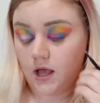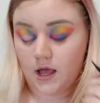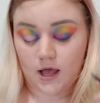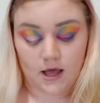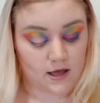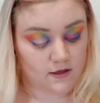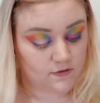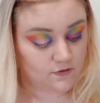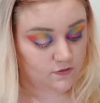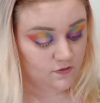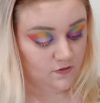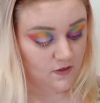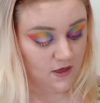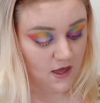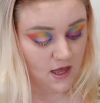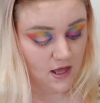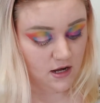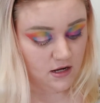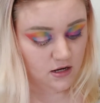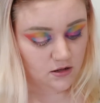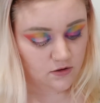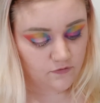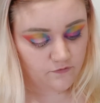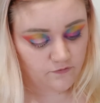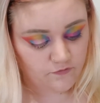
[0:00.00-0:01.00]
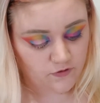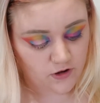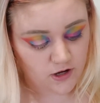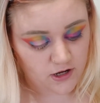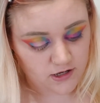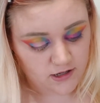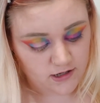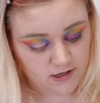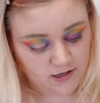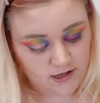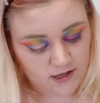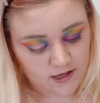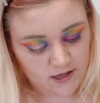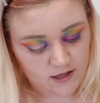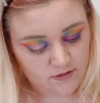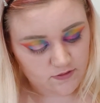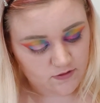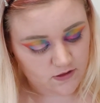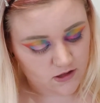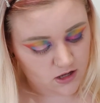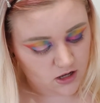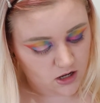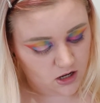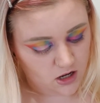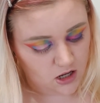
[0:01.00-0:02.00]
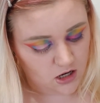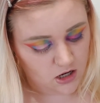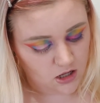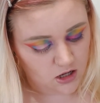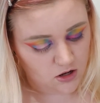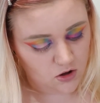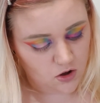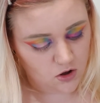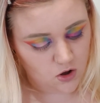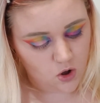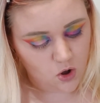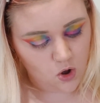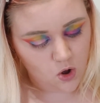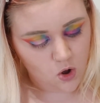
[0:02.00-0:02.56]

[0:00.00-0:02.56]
And then finally the colour